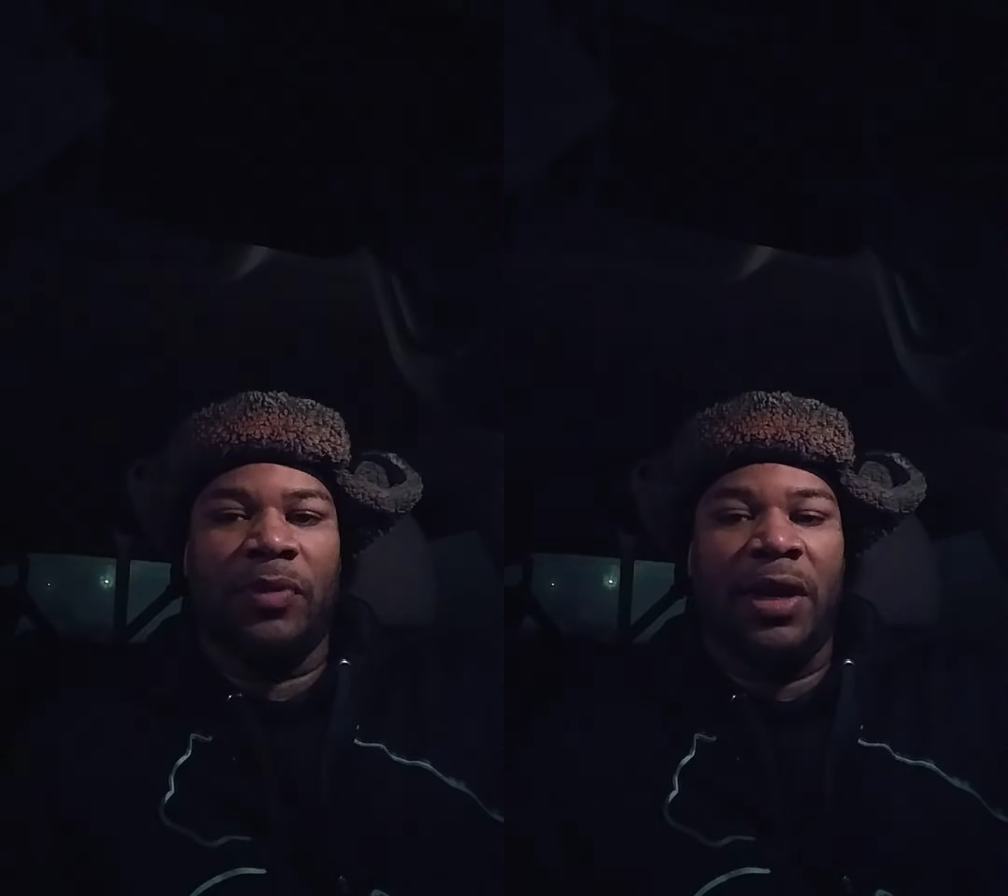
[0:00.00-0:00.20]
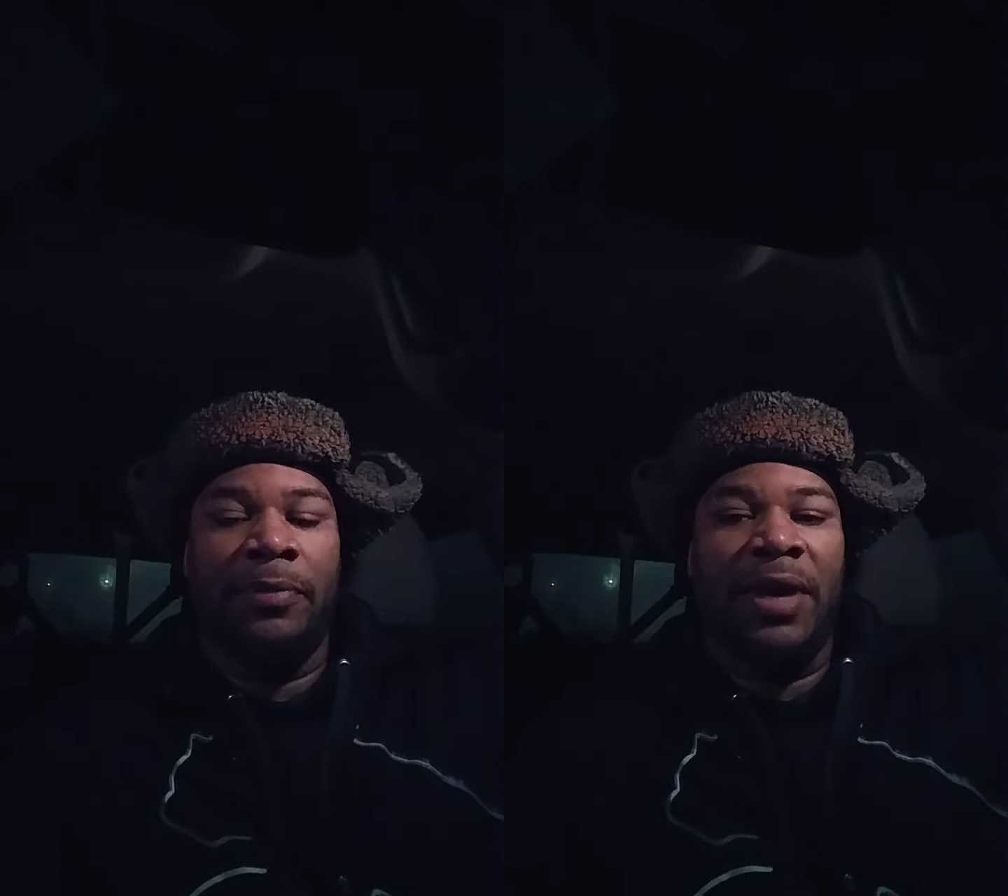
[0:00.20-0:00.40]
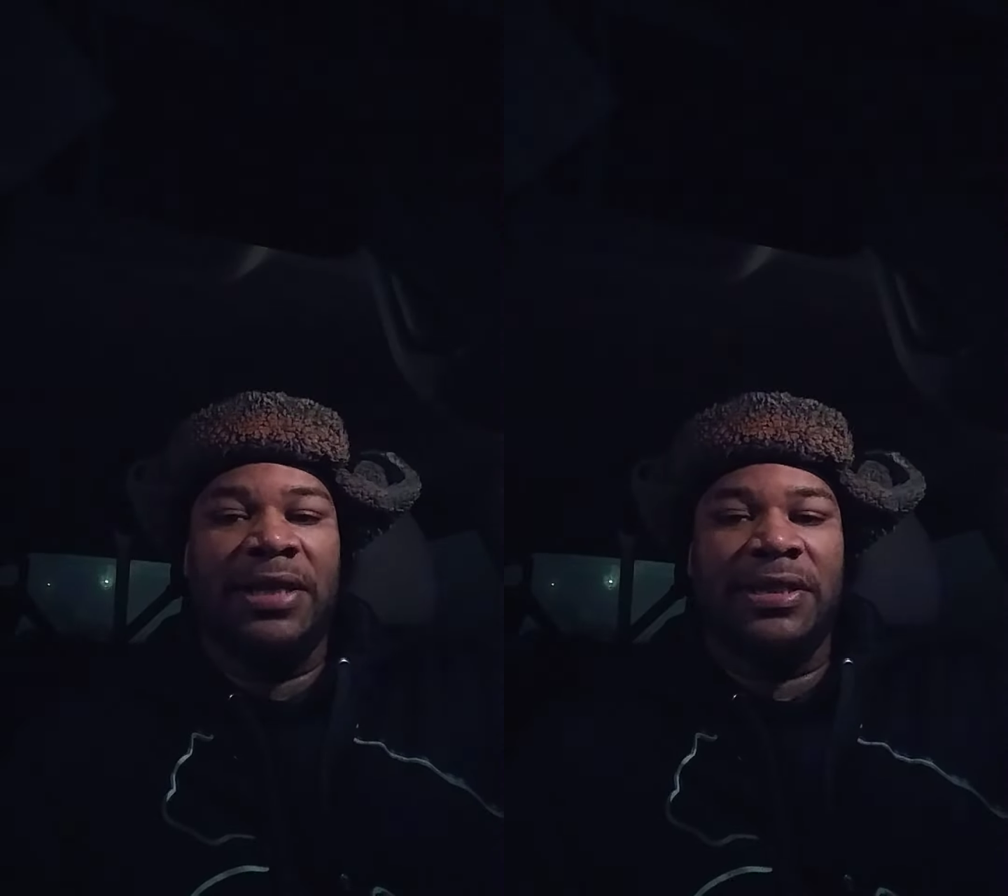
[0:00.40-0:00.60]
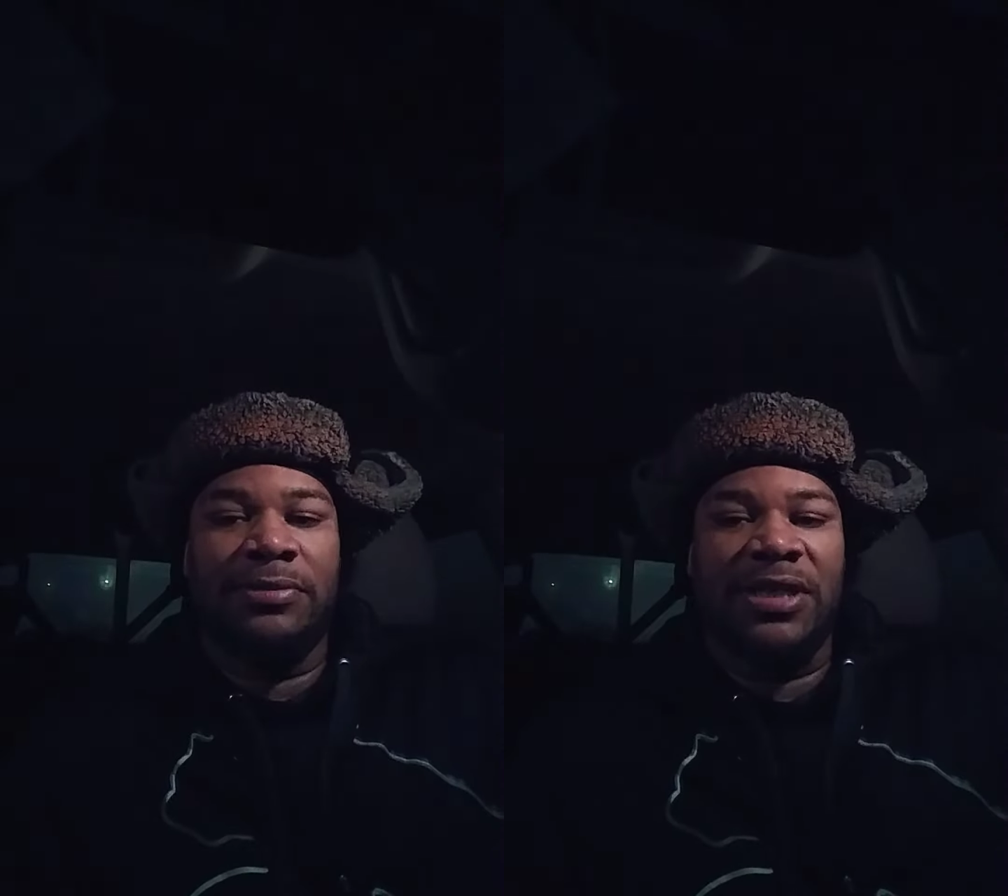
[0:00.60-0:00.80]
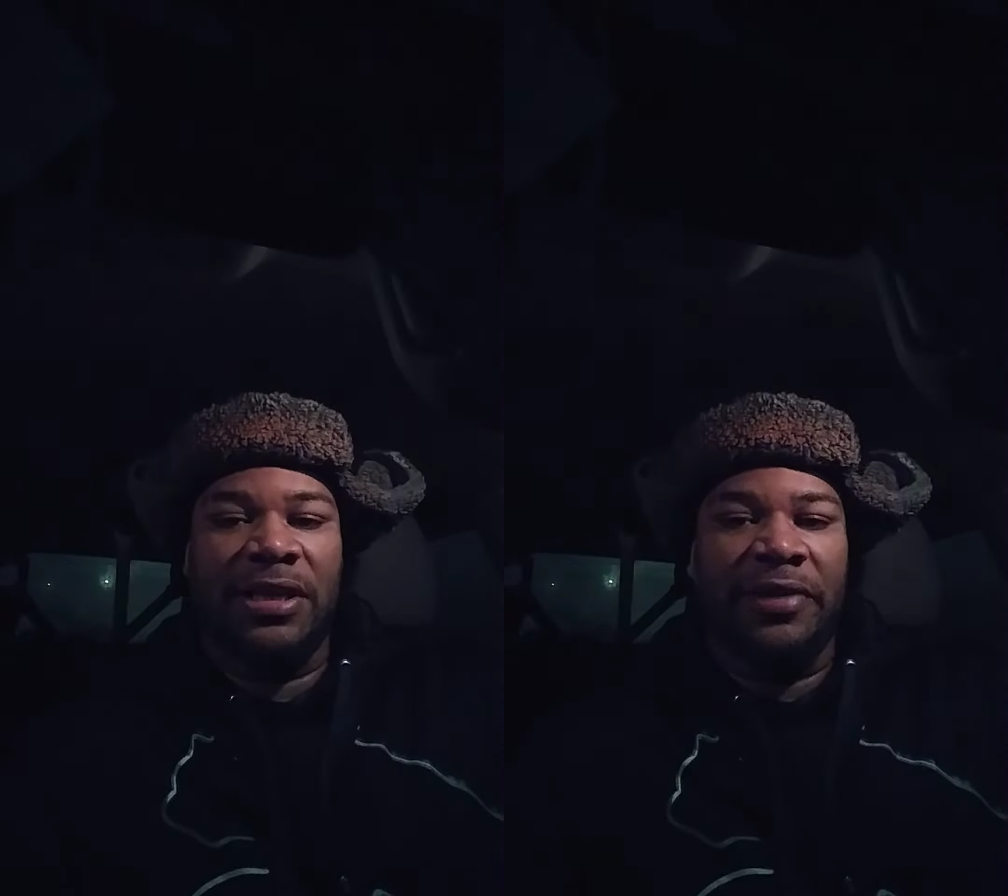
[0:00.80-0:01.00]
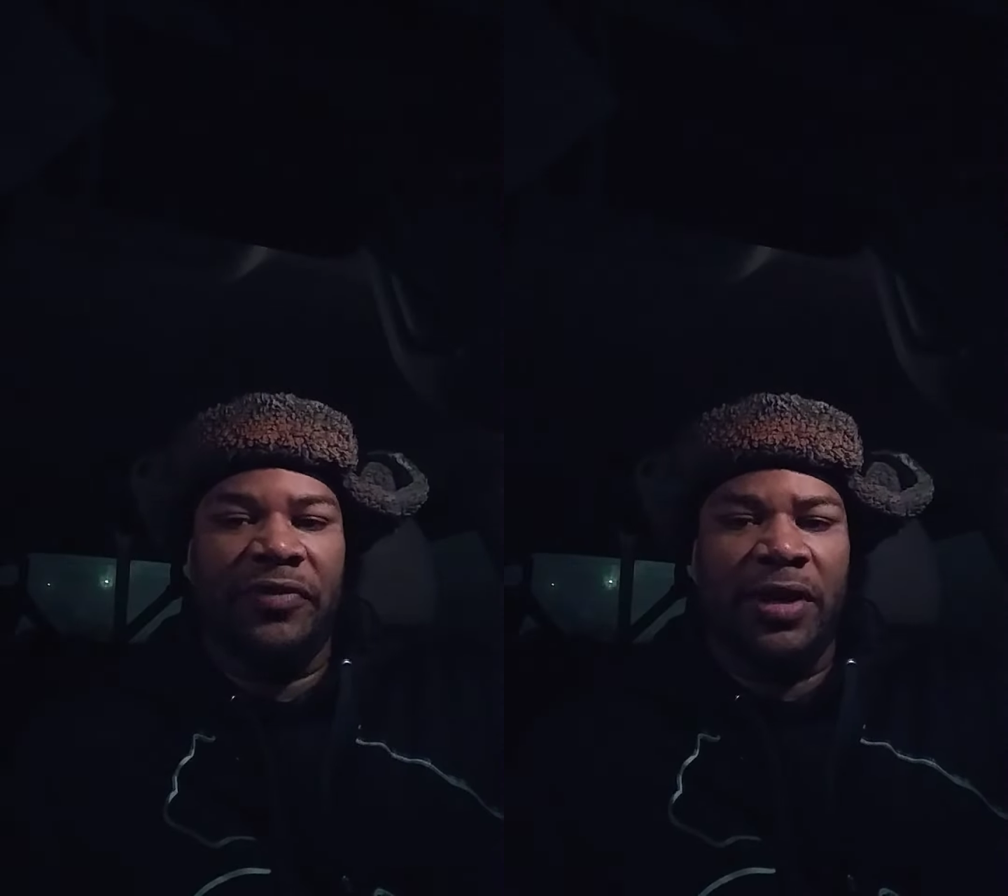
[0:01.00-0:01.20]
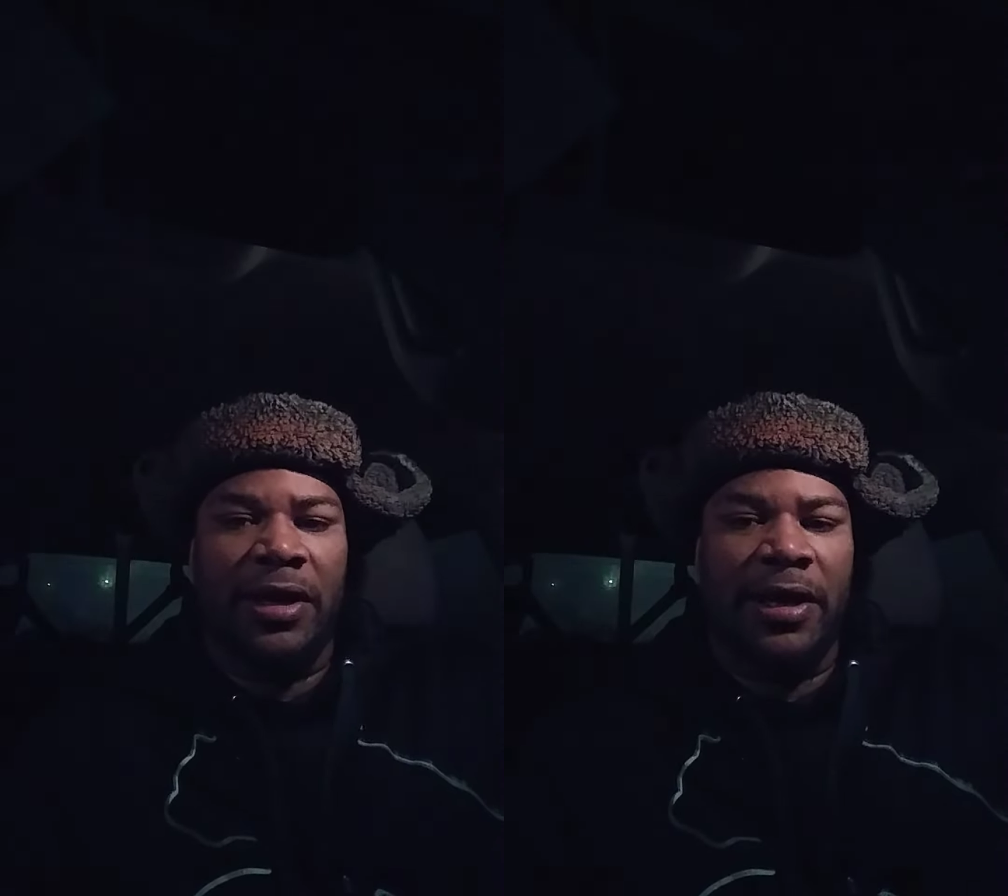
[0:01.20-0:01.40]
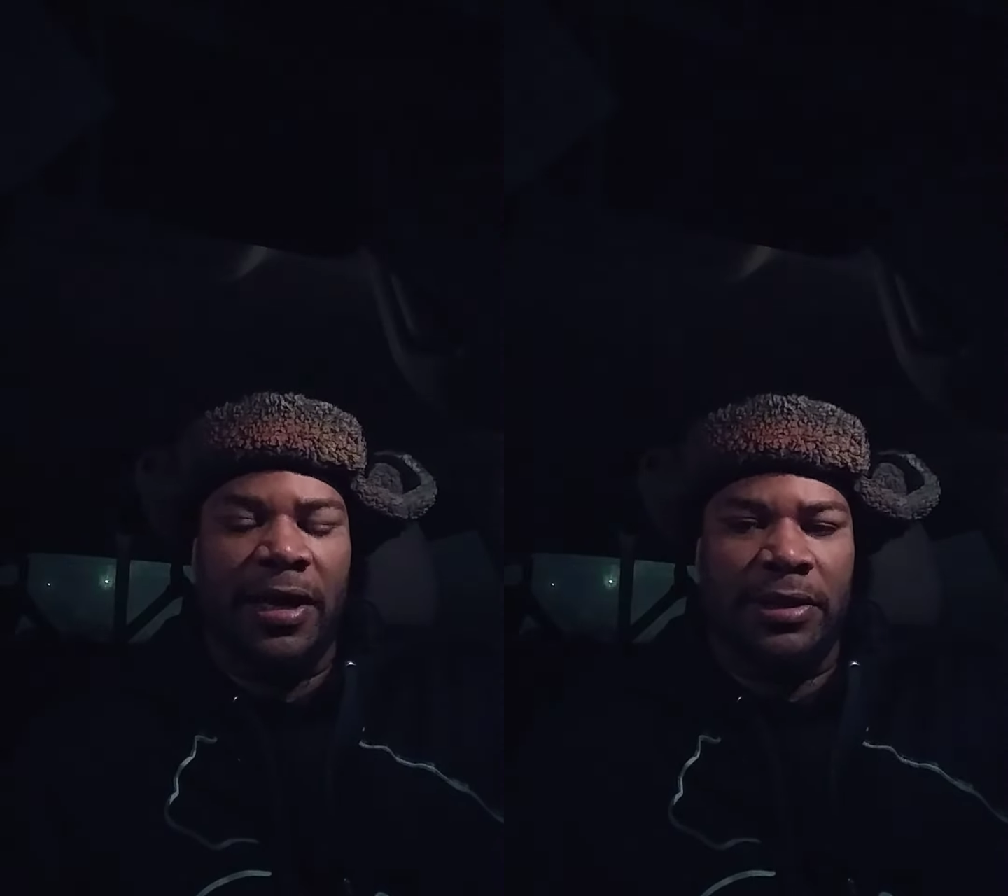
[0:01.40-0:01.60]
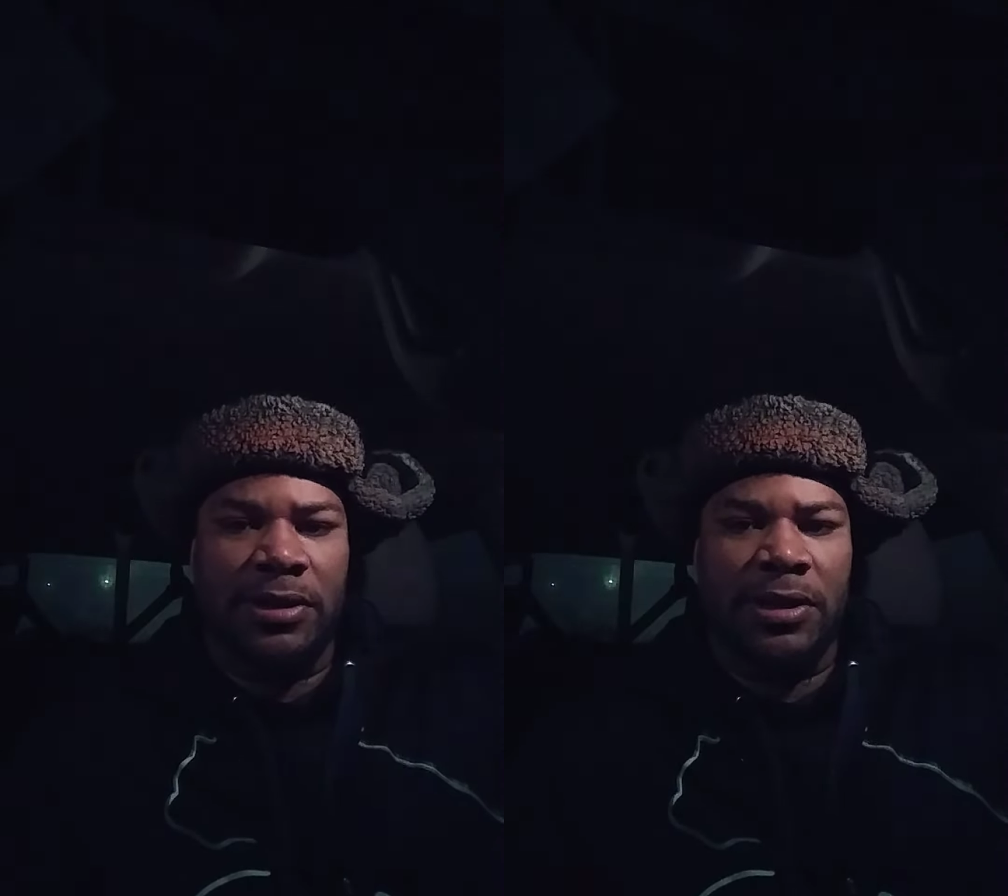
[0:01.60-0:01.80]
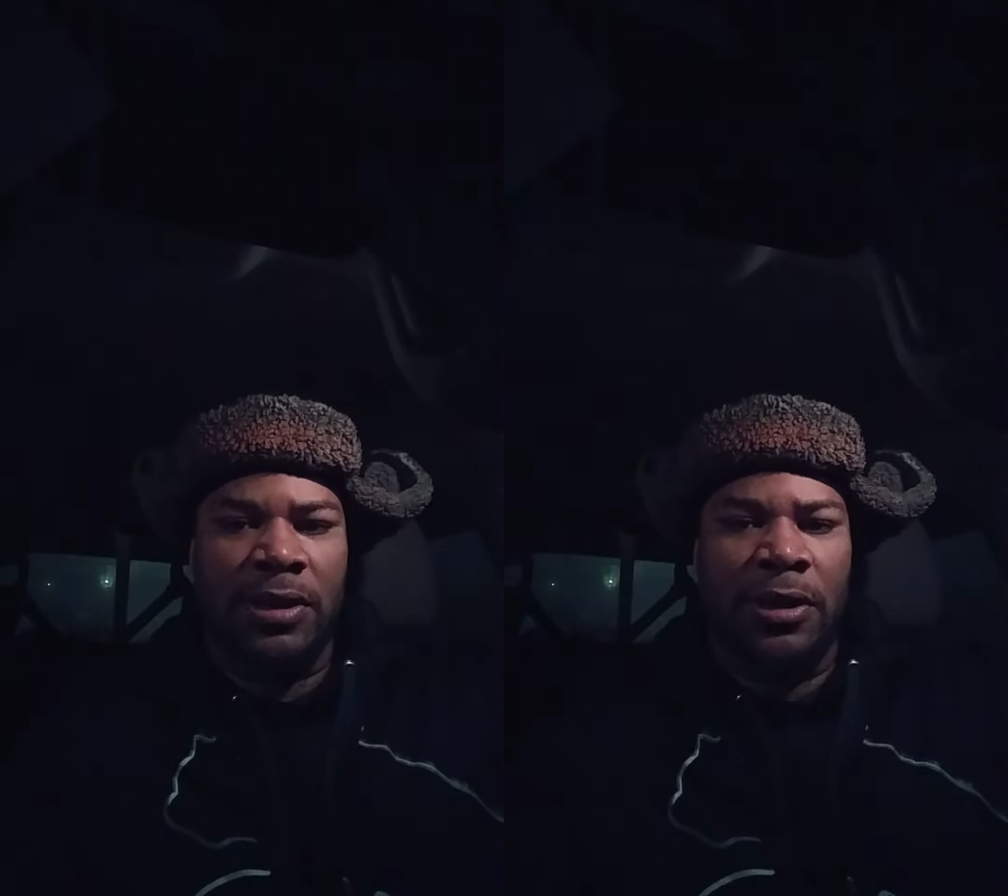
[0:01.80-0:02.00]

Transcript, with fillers: and make some significant gains.